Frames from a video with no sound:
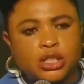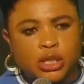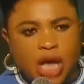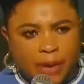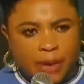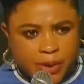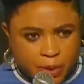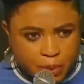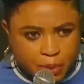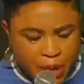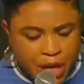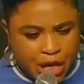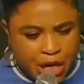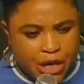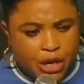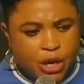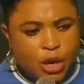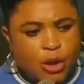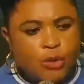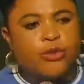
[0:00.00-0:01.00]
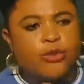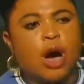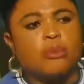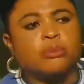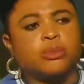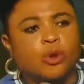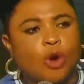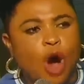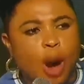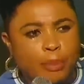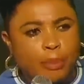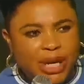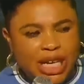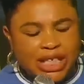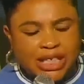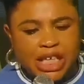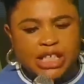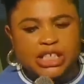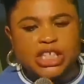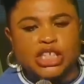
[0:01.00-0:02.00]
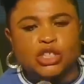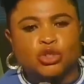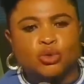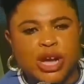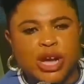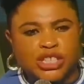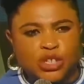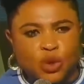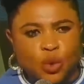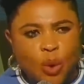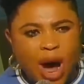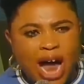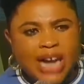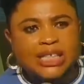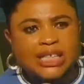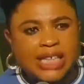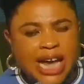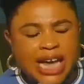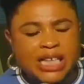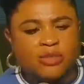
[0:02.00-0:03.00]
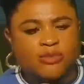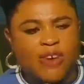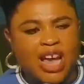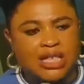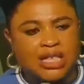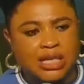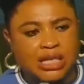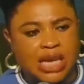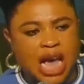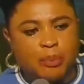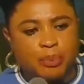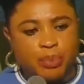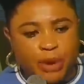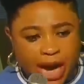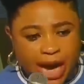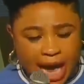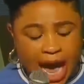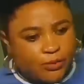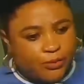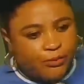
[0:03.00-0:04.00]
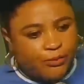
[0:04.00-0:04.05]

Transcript: stopped me from completing the 21 days fasting and prayer.